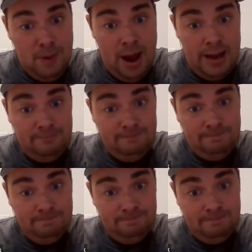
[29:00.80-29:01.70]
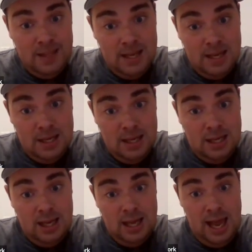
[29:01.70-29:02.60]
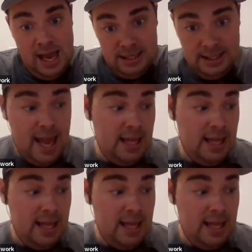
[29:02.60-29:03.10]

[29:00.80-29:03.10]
But as